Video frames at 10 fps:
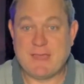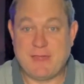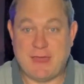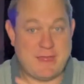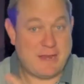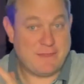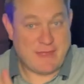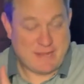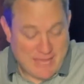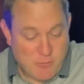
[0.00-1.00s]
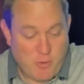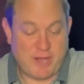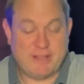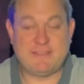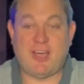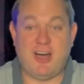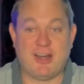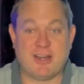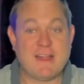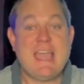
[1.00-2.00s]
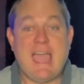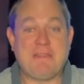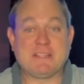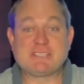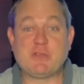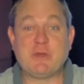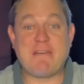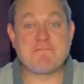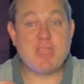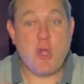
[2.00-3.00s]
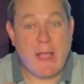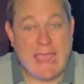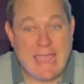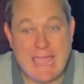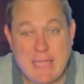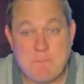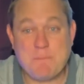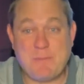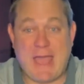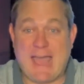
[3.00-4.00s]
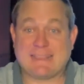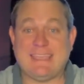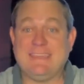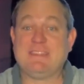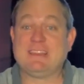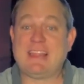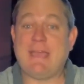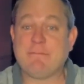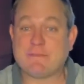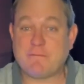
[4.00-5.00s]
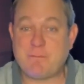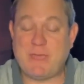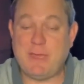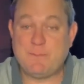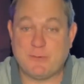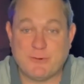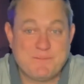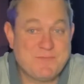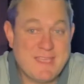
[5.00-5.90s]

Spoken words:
that he wanted to honor, and that she would have no impact in the lives of people.